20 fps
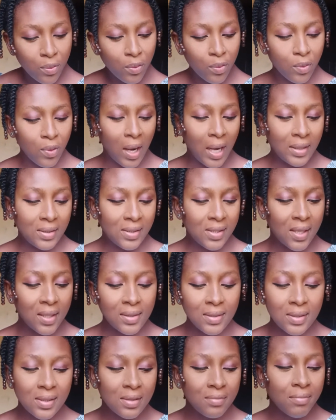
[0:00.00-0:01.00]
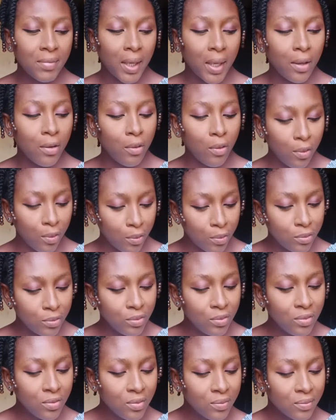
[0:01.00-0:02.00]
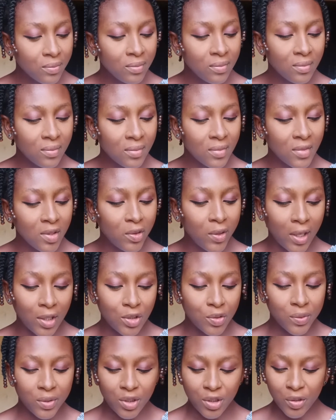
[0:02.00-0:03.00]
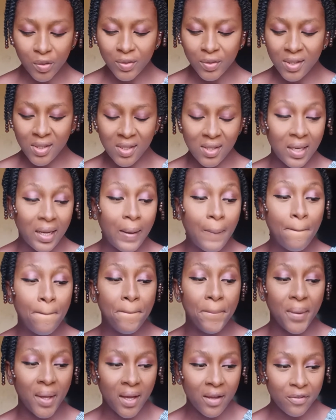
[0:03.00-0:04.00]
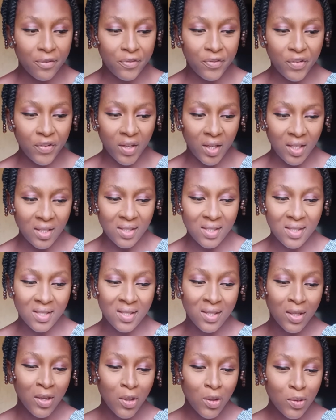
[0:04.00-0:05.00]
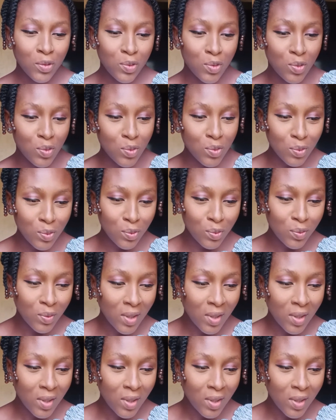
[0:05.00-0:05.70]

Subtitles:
attending my own graduation dinner barefaced to